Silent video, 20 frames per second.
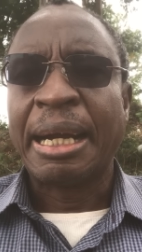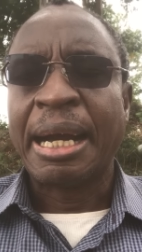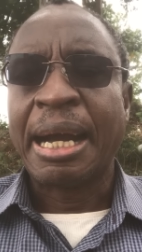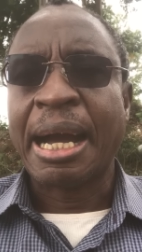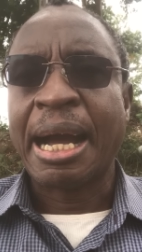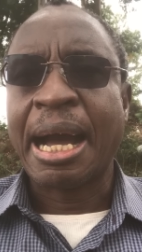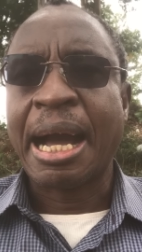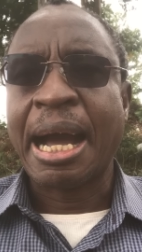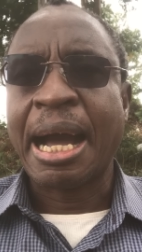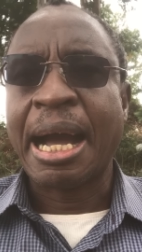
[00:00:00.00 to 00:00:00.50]

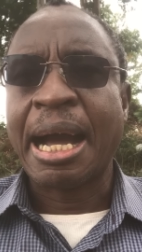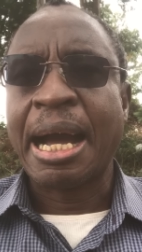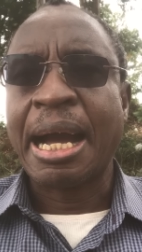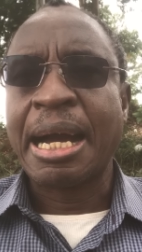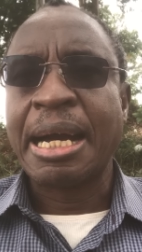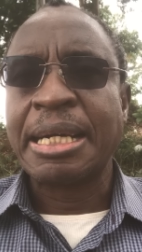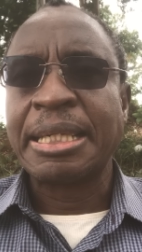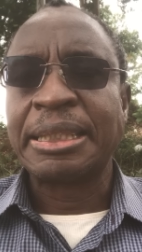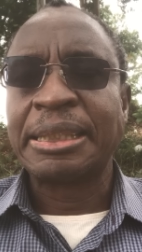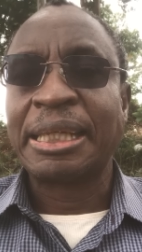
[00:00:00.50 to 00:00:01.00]
Uh,
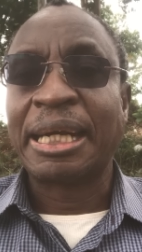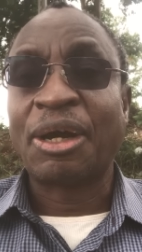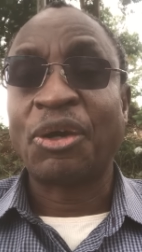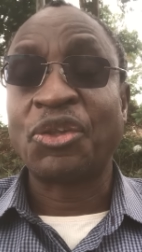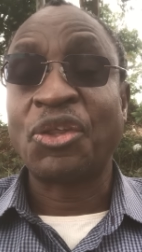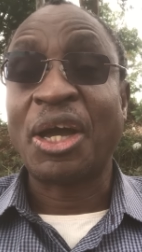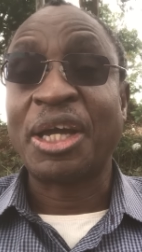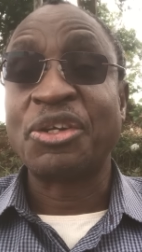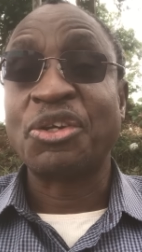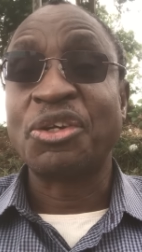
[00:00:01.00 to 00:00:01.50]

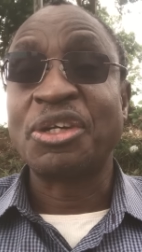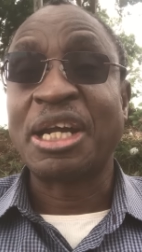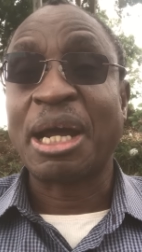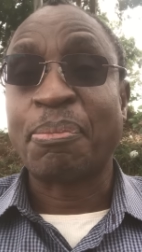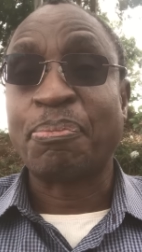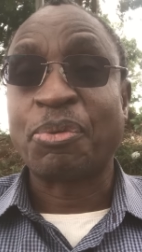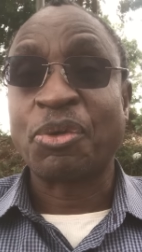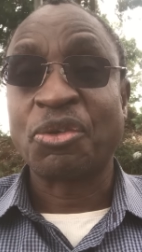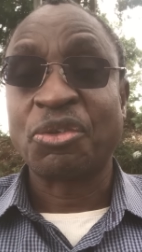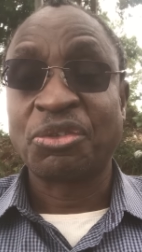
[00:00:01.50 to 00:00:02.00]
although I don't
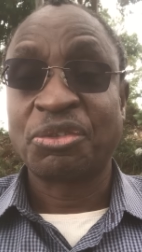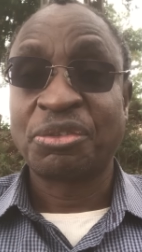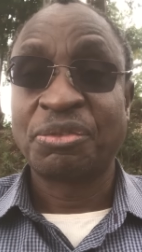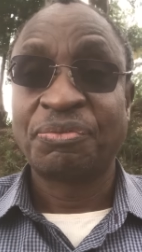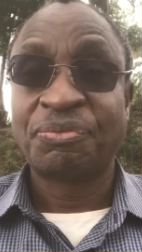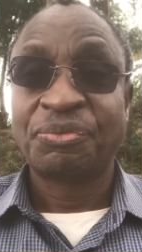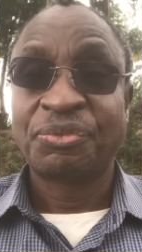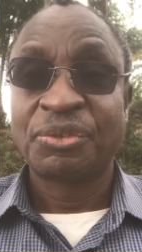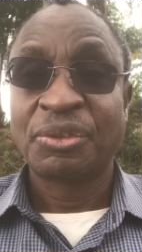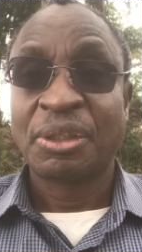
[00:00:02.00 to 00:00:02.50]
approve,
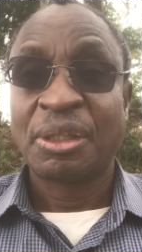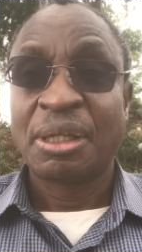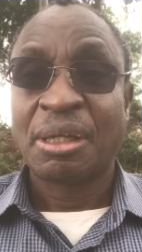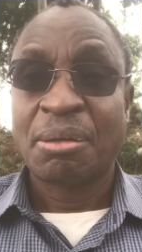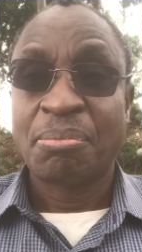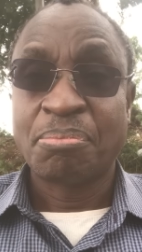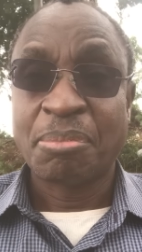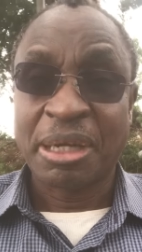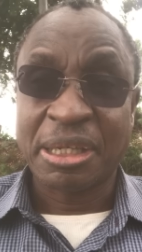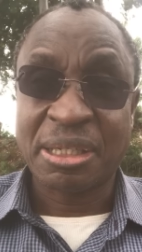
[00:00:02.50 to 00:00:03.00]

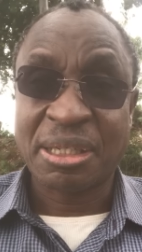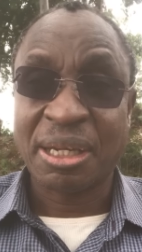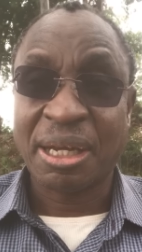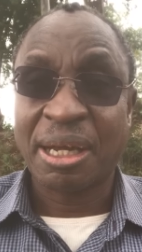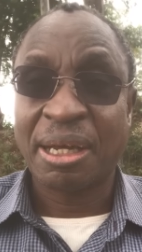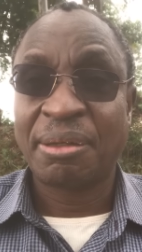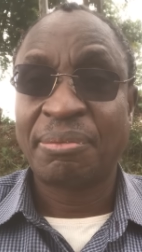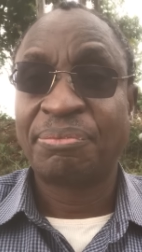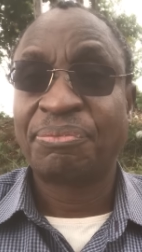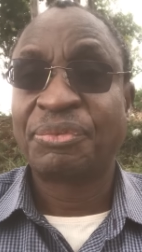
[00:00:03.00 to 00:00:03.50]
but
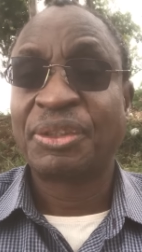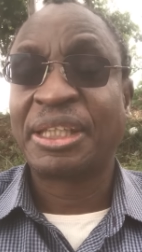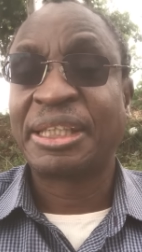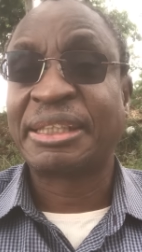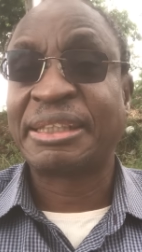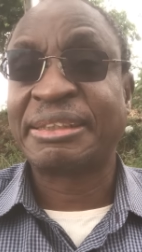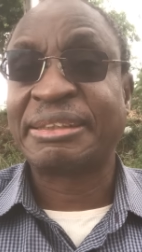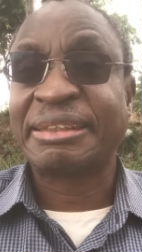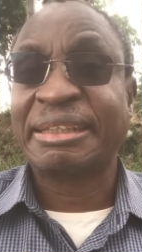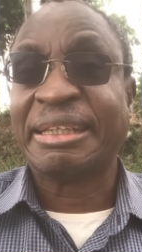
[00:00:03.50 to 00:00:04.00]
uh,
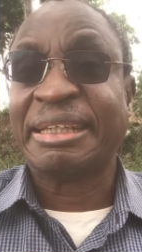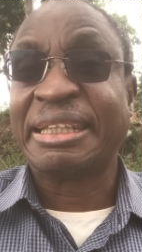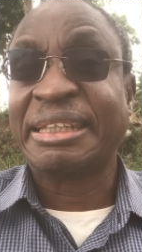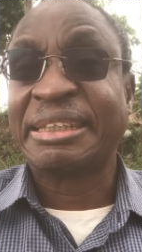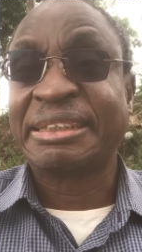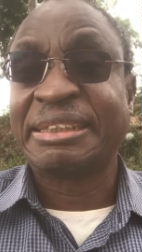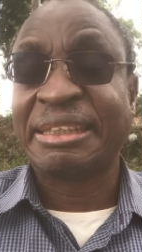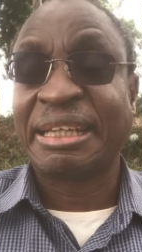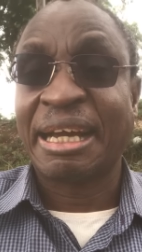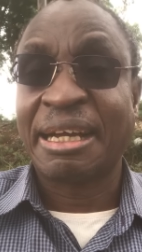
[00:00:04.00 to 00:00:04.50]
it is
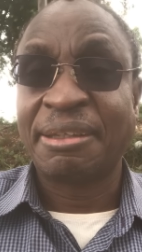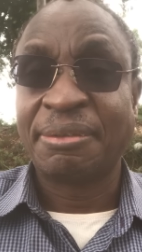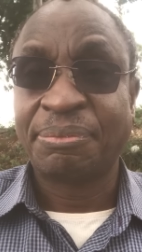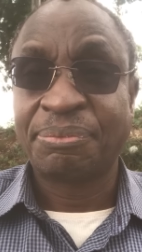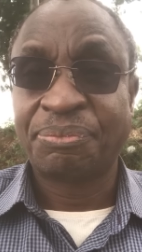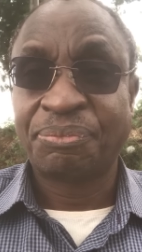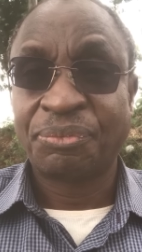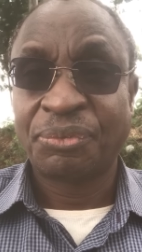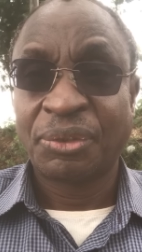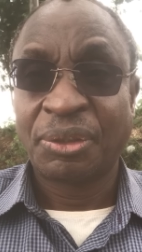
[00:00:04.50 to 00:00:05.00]
easier
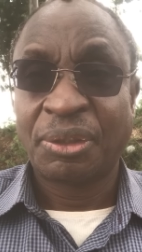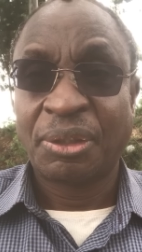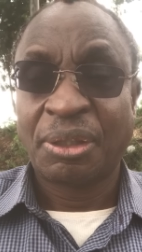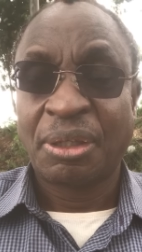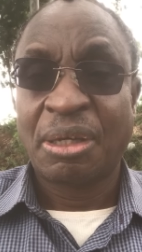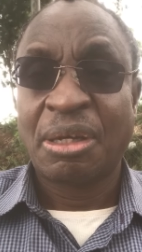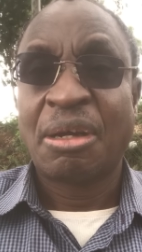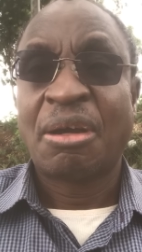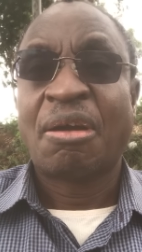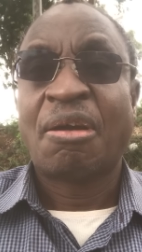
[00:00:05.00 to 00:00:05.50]

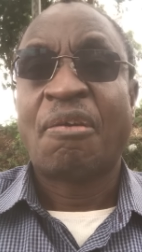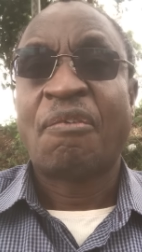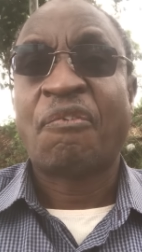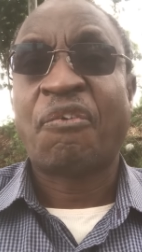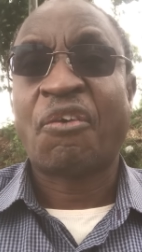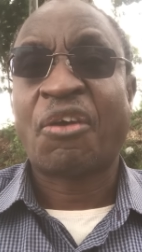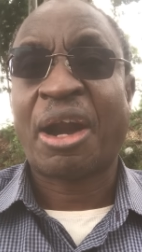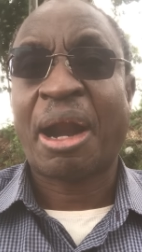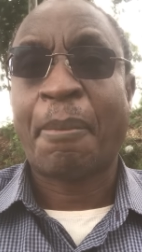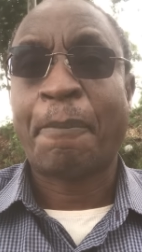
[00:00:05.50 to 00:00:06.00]

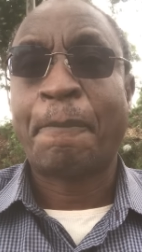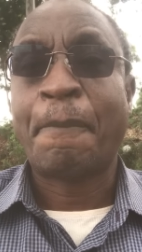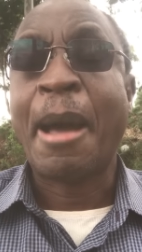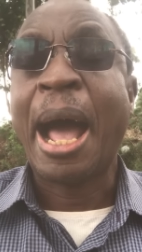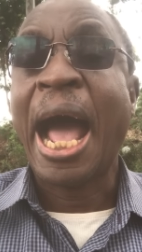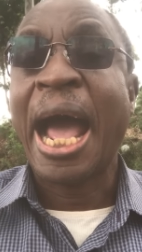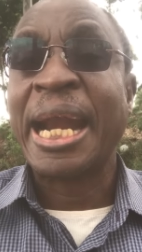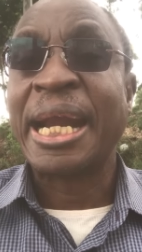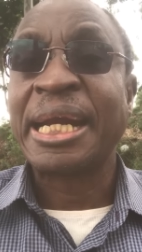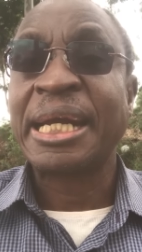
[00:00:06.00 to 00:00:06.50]
for a
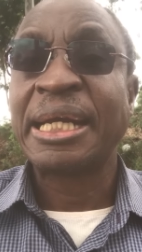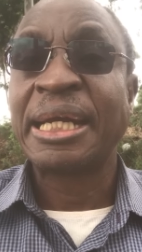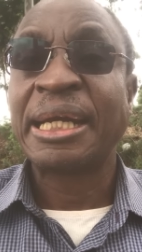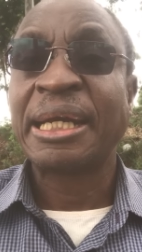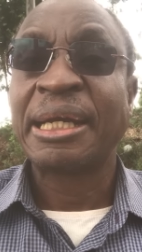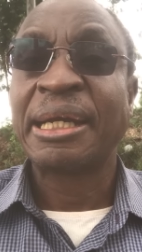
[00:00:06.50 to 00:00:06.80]
man